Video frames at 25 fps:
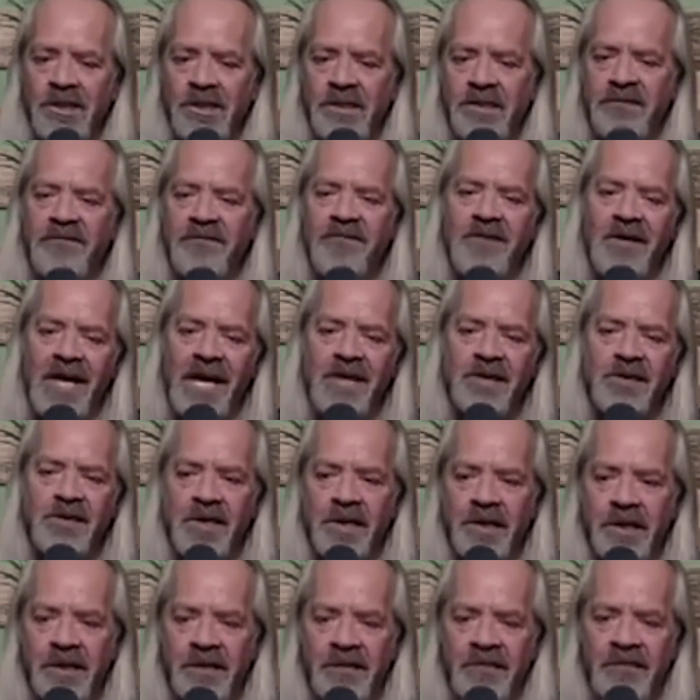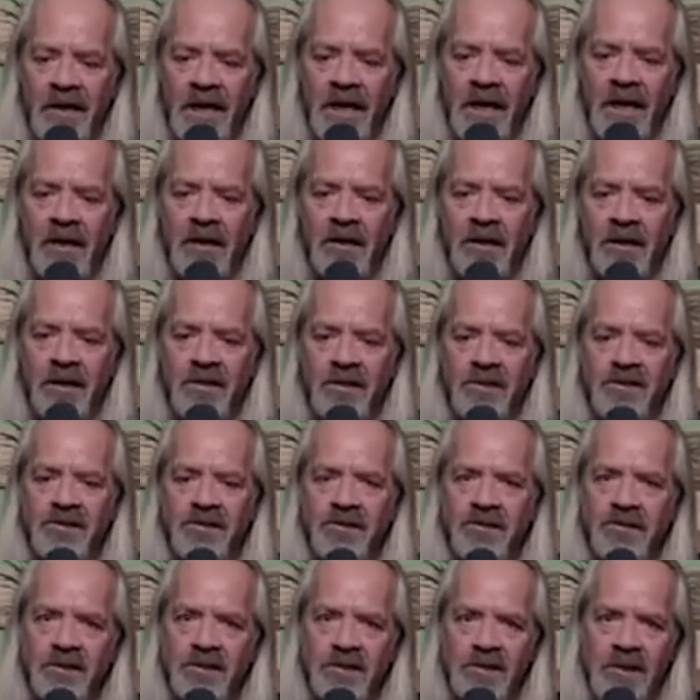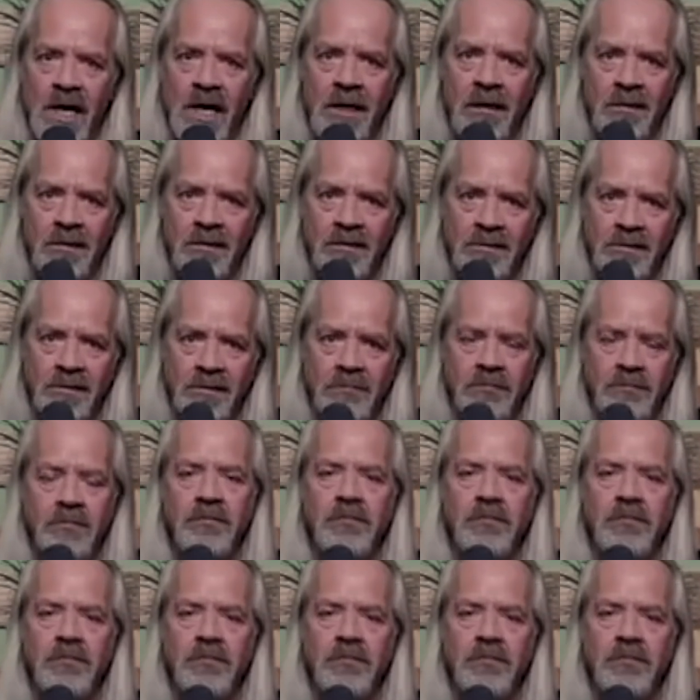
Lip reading: deflects any of that is silence.